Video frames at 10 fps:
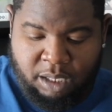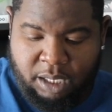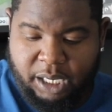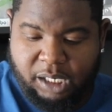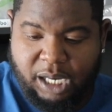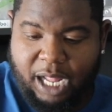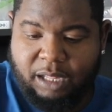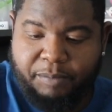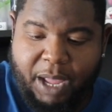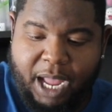Inside
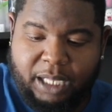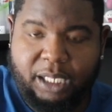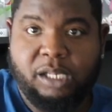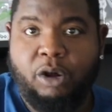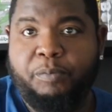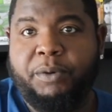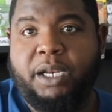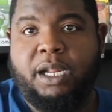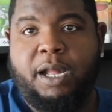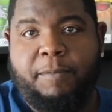the bag, let's open
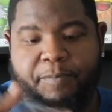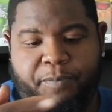it up.